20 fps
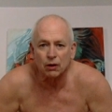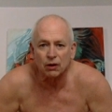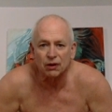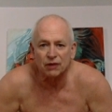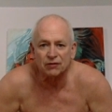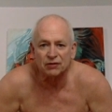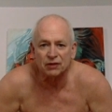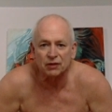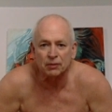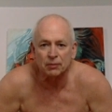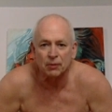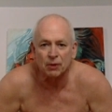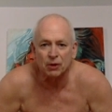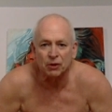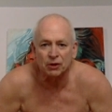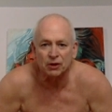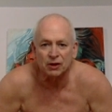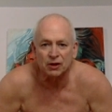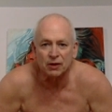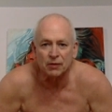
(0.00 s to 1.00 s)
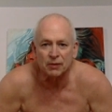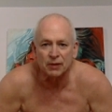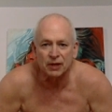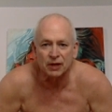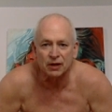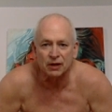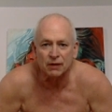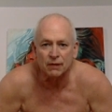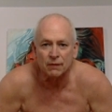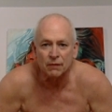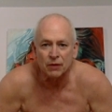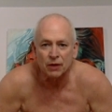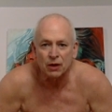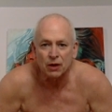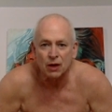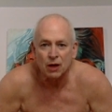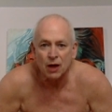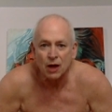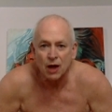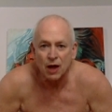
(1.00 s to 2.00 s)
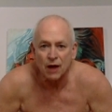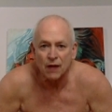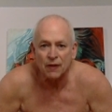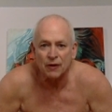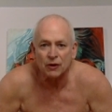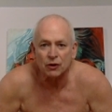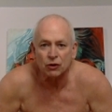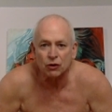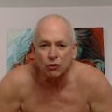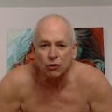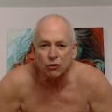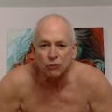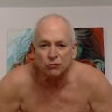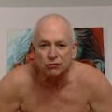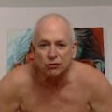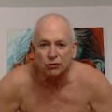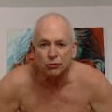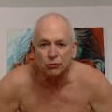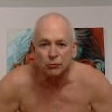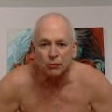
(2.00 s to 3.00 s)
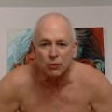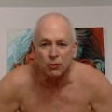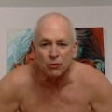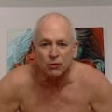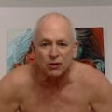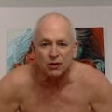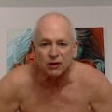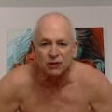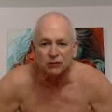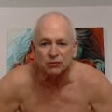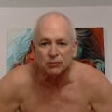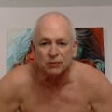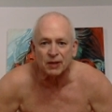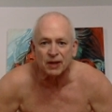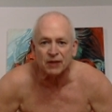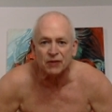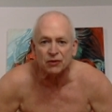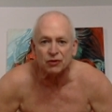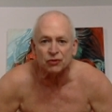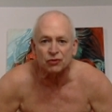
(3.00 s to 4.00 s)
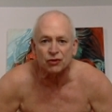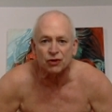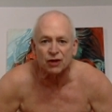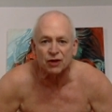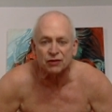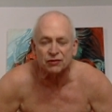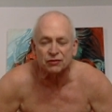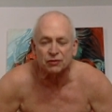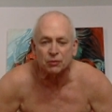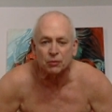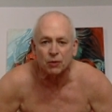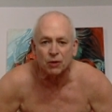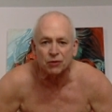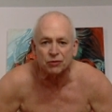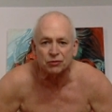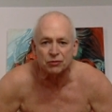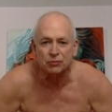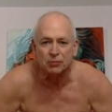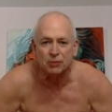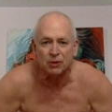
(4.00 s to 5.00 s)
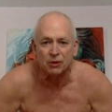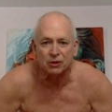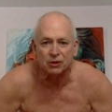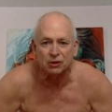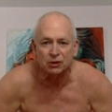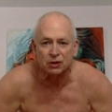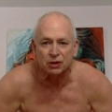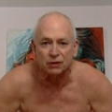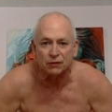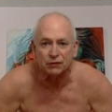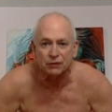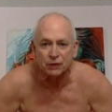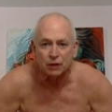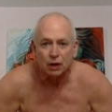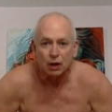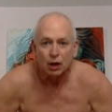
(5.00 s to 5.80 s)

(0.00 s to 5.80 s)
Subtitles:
See the belly come in. And then close the throat, expand the chest, and watch the belly lift.